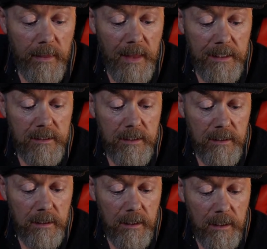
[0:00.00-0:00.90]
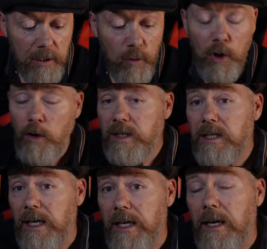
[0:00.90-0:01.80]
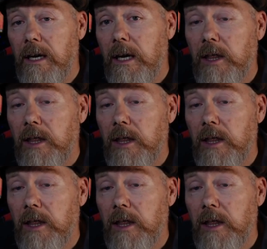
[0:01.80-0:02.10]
that's, you could say,